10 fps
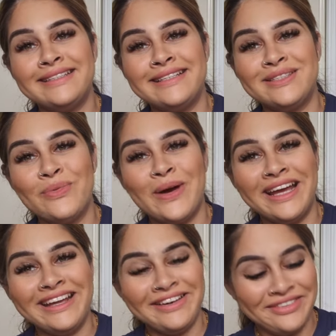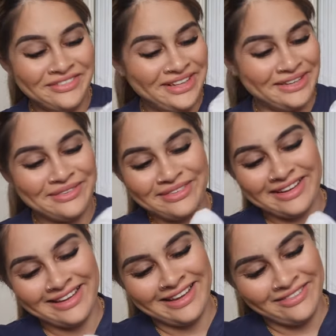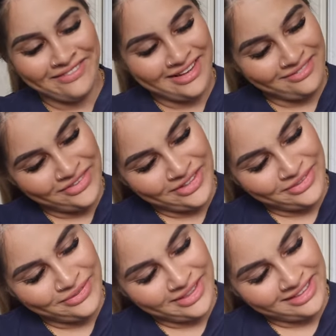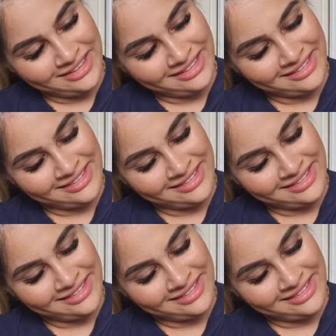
It's white. Oh my god, I can't wait for her to wear this.